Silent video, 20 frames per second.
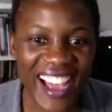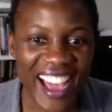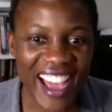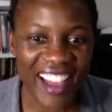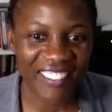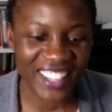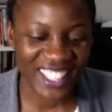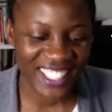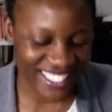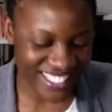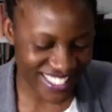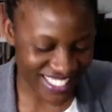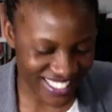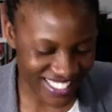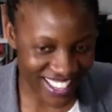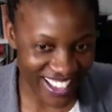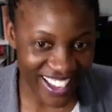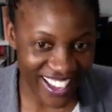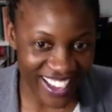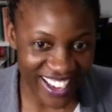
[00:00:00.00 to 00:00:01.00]
Hi,
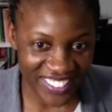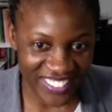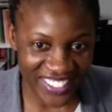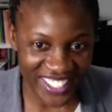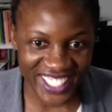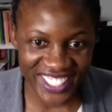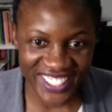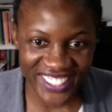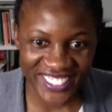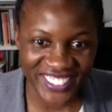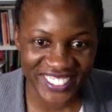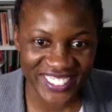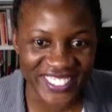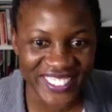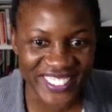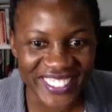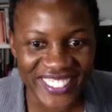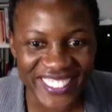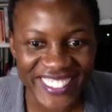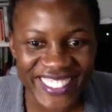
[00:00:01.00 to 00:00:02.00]
Melissa. How are you?